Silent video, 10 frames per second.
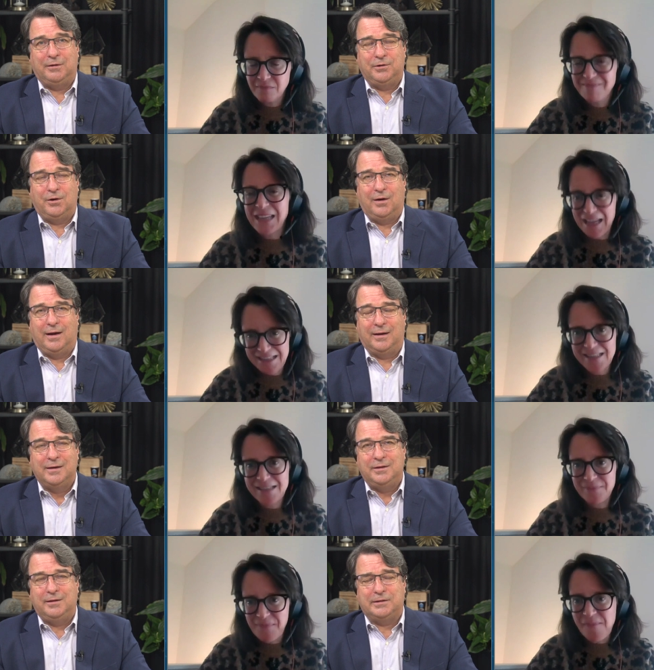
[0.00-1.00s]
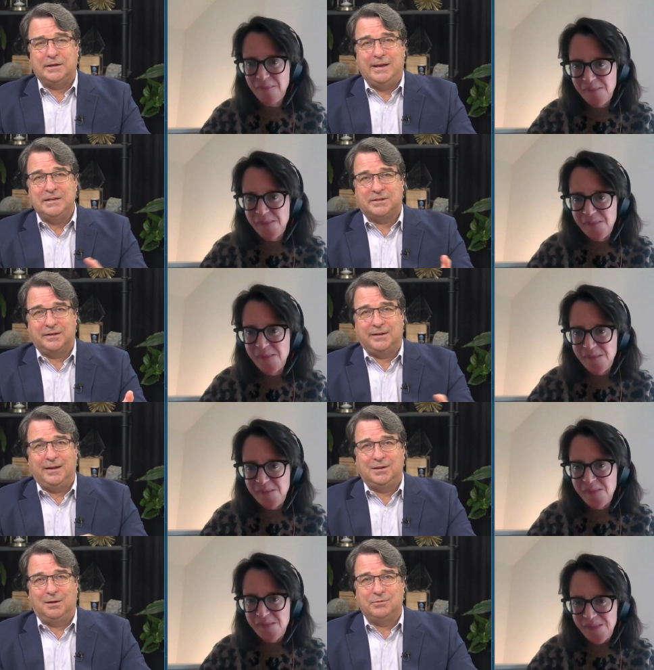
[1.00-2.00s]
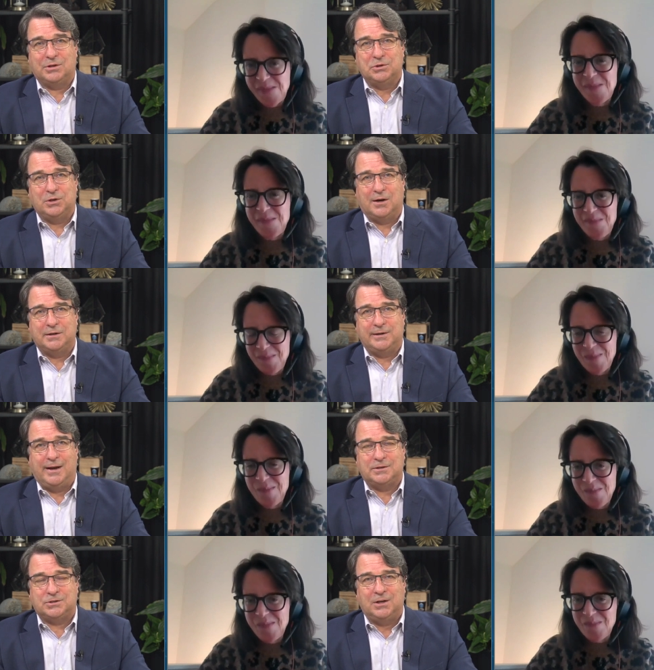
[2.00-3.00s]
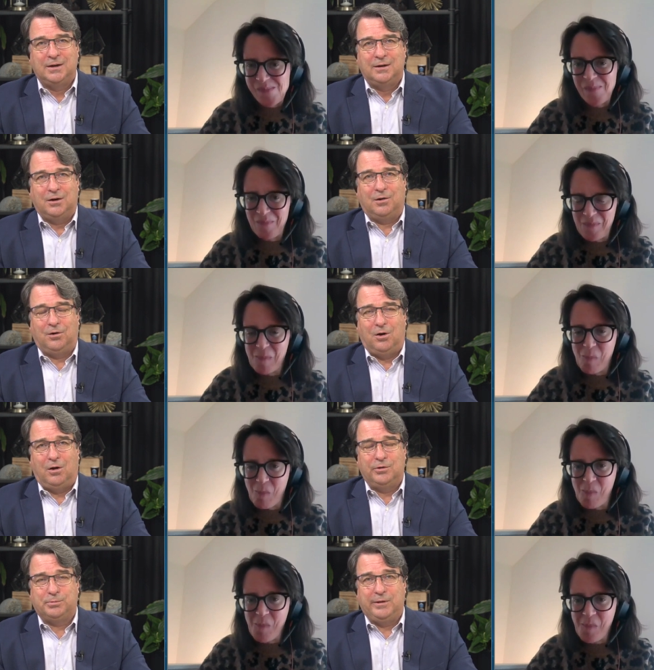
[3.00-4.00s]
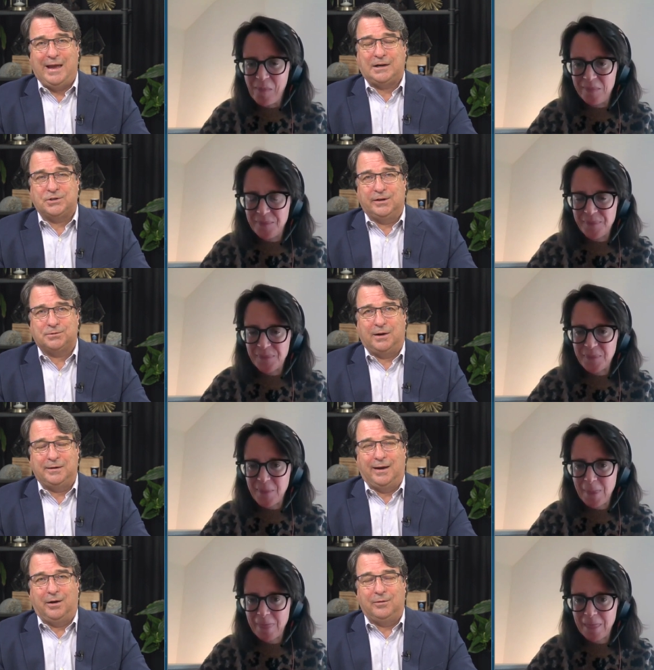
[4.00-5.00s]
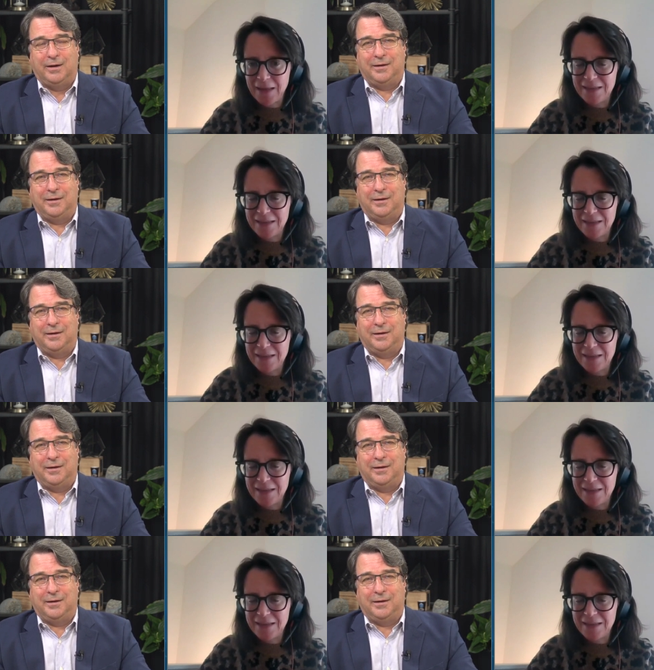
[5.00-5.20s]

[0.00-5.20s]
Speaker 1: your, uh, yes. uh, you have the keys to the kingdom. Solution architects are all mm -hmm. where the action is right now.